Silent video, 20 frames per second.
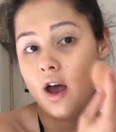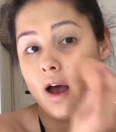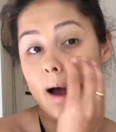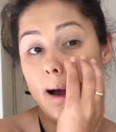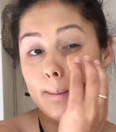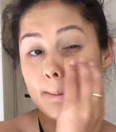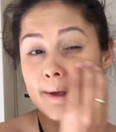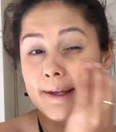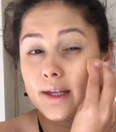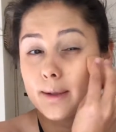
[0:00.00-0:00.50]

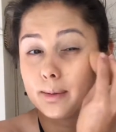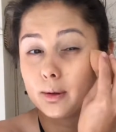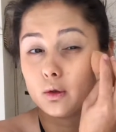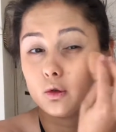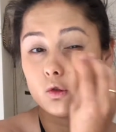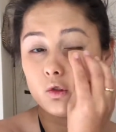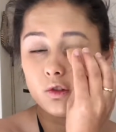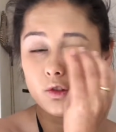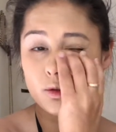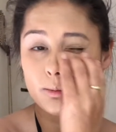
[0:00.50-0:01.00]
I'll be in the
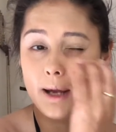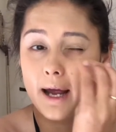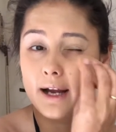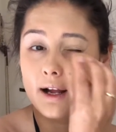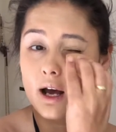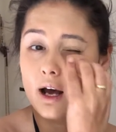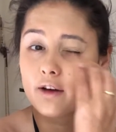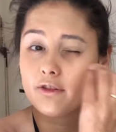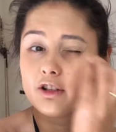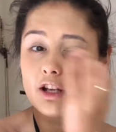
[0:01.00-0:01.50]
pool for about
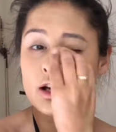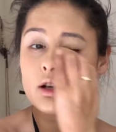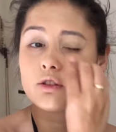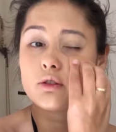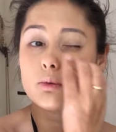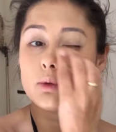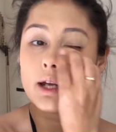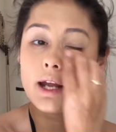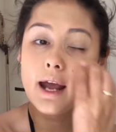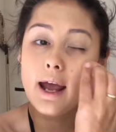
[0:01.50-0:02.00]
half an hour
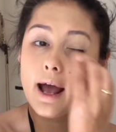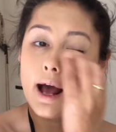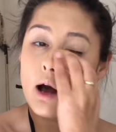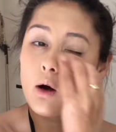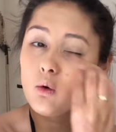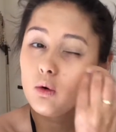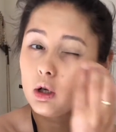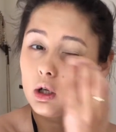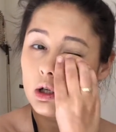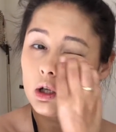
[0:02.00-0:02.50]
to an
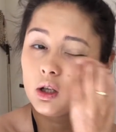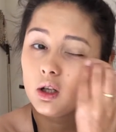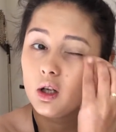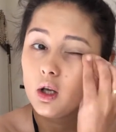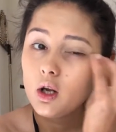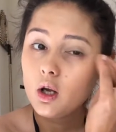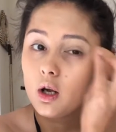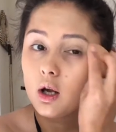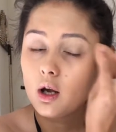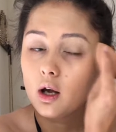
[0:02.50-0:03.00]
hour,
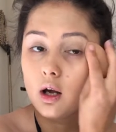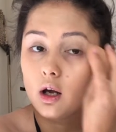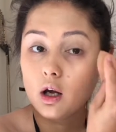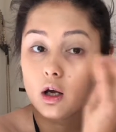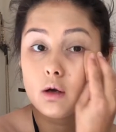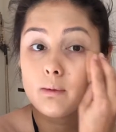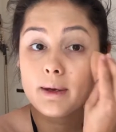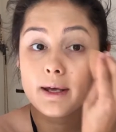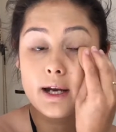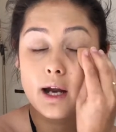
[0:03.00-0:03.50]

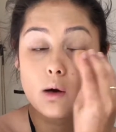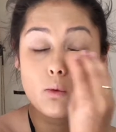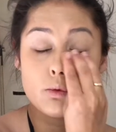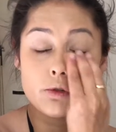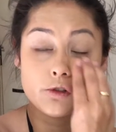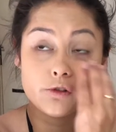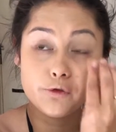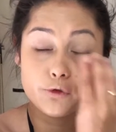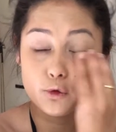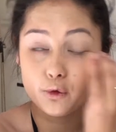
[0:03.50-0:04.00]
and I
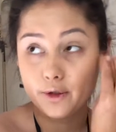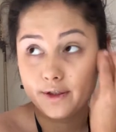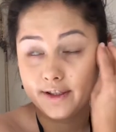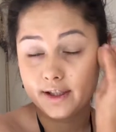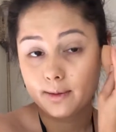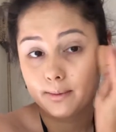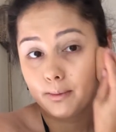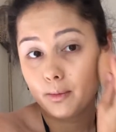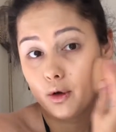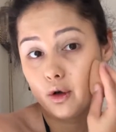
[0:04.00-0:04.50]
will fully
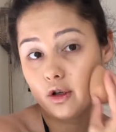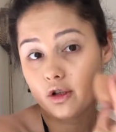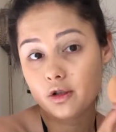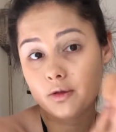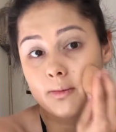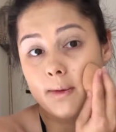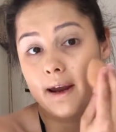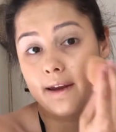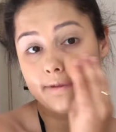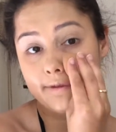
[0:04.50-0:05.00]

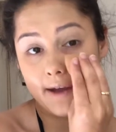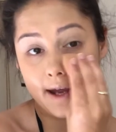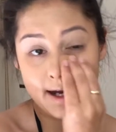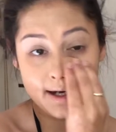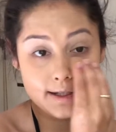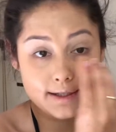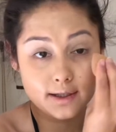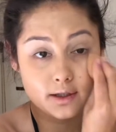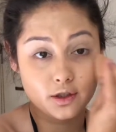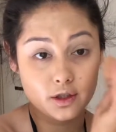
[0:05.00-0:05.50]
submerge my
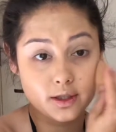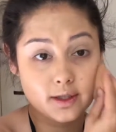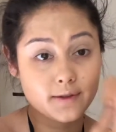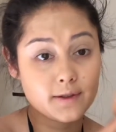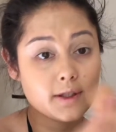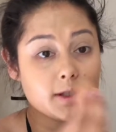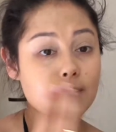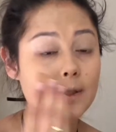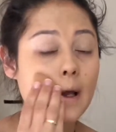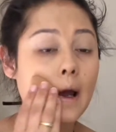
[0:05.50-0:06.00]
face
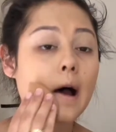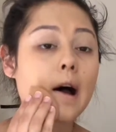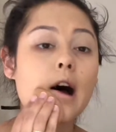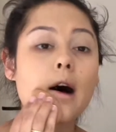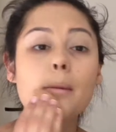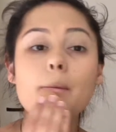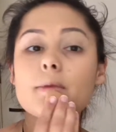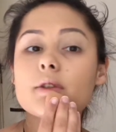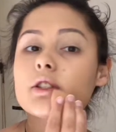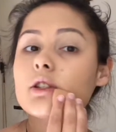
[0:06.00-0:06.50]
just so
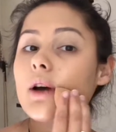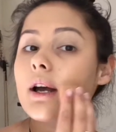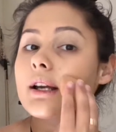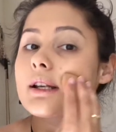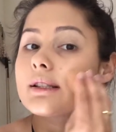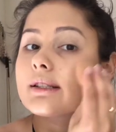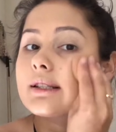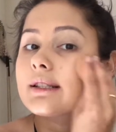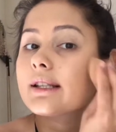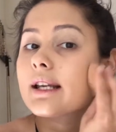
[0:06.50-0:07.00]
I
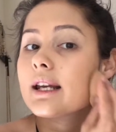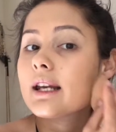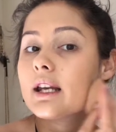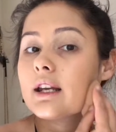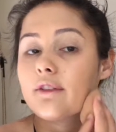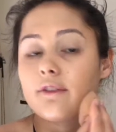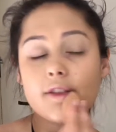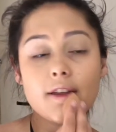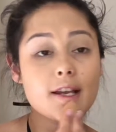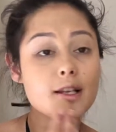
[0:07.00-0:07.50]
can see
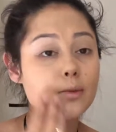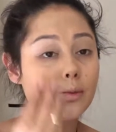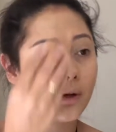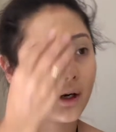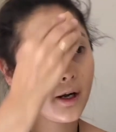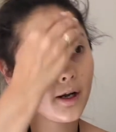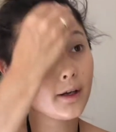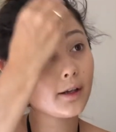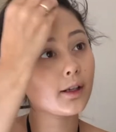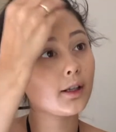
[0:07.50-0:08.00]
if these
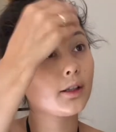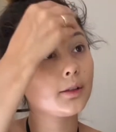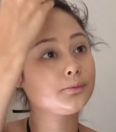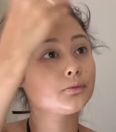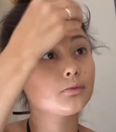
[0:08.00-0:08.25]
work.